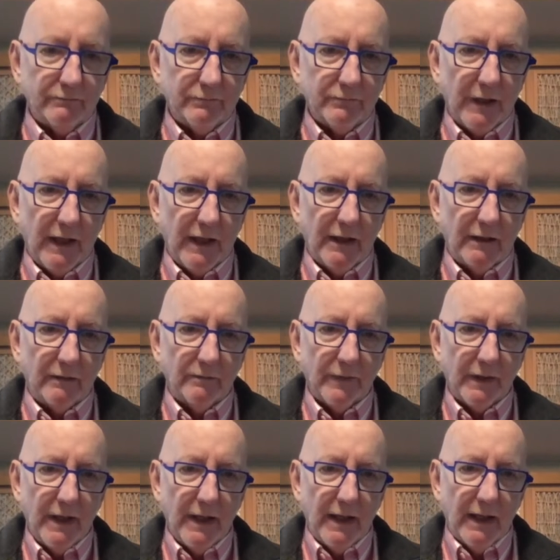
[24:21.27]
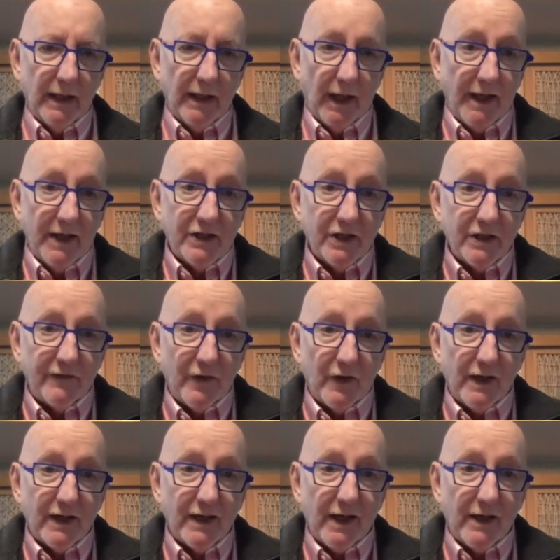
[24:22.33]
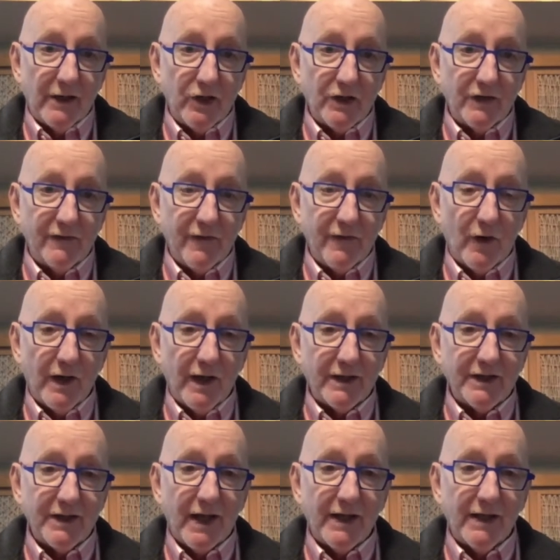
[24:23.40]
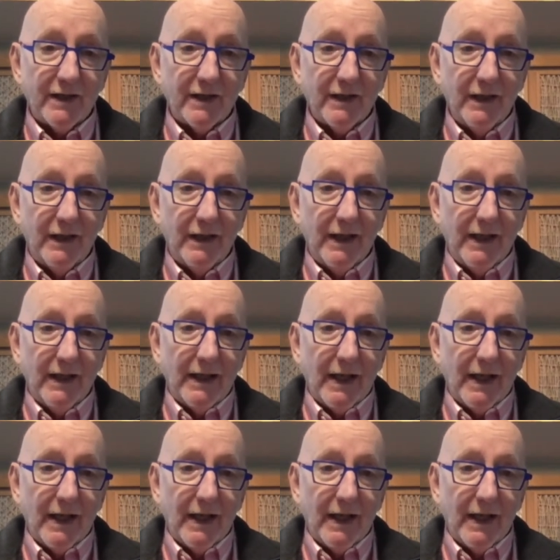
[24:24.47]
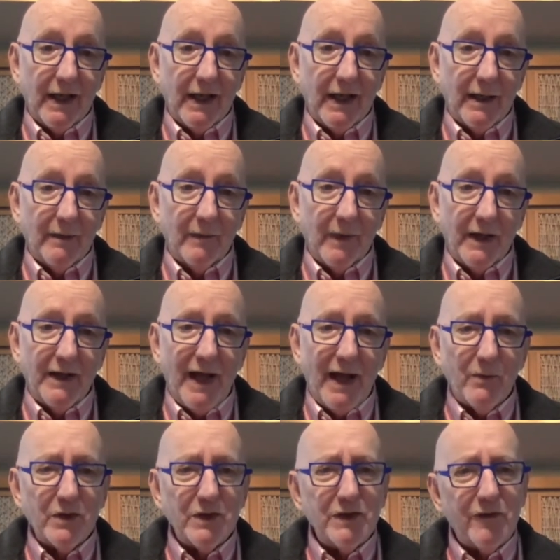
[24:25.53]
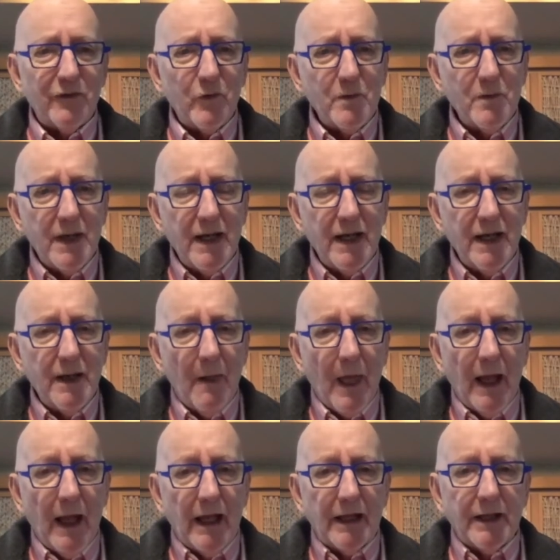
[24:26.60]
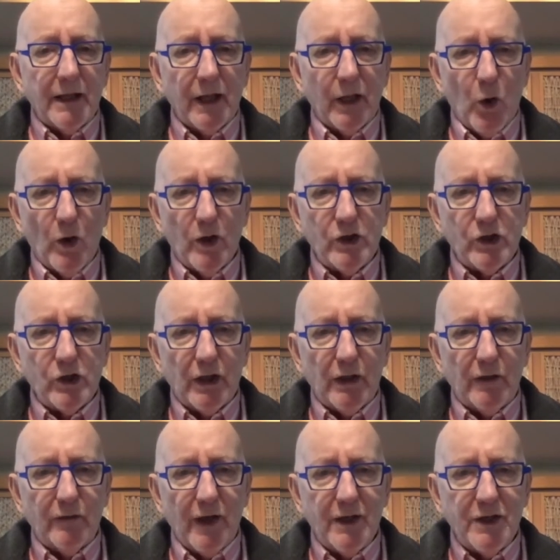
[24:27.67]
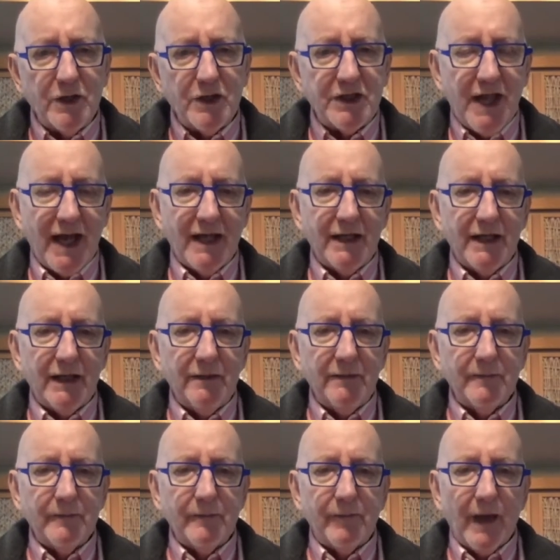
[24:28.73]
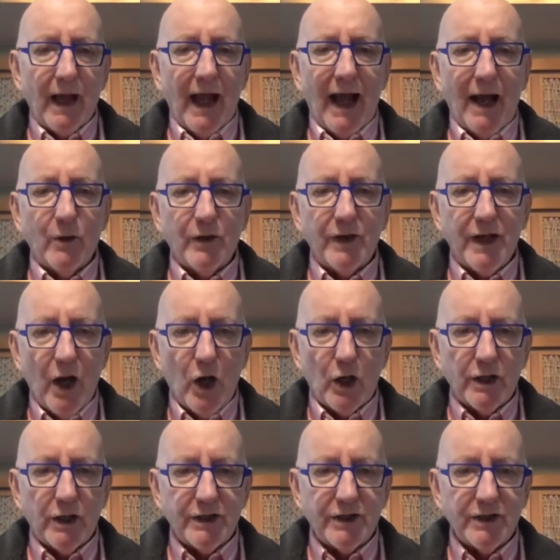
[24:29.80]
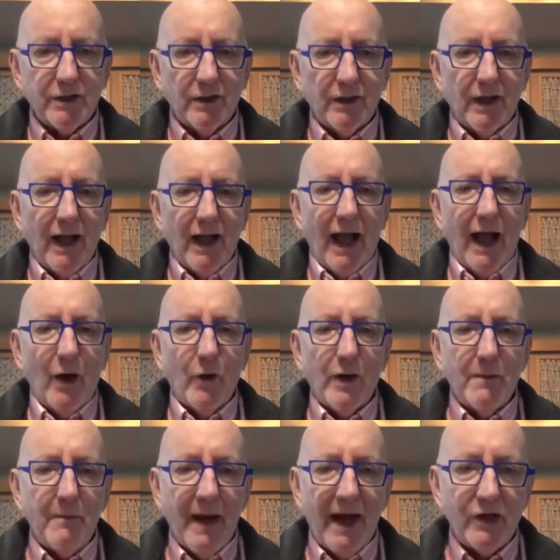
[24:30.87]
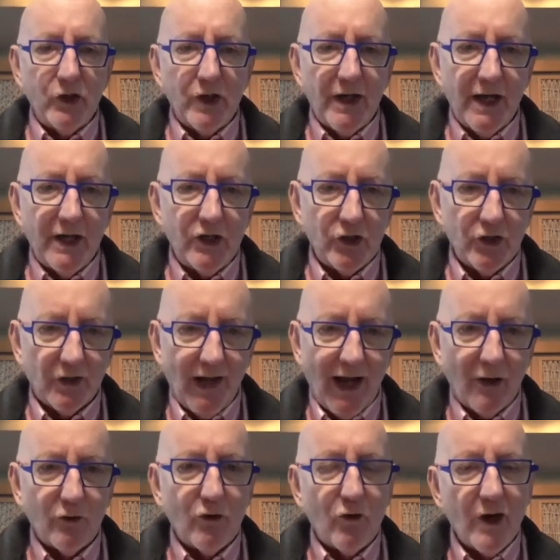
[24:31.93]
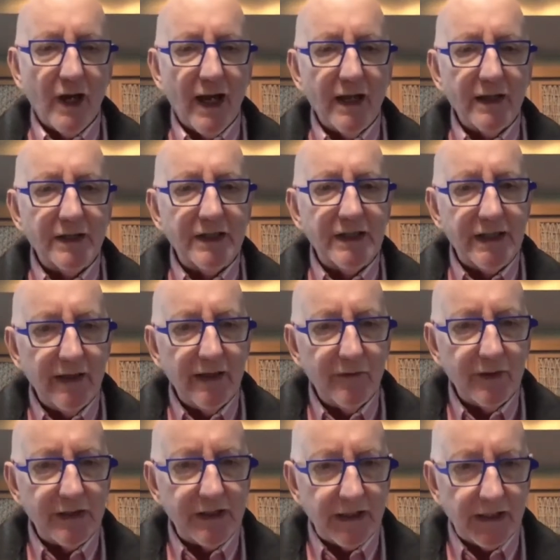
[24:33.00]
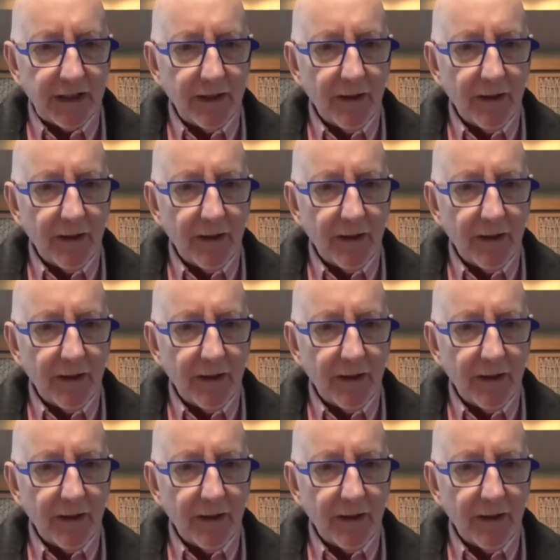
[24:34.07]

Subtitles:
And it's just very exciting. And that was for me the launch of understanding how the arts, how imagination, how creativity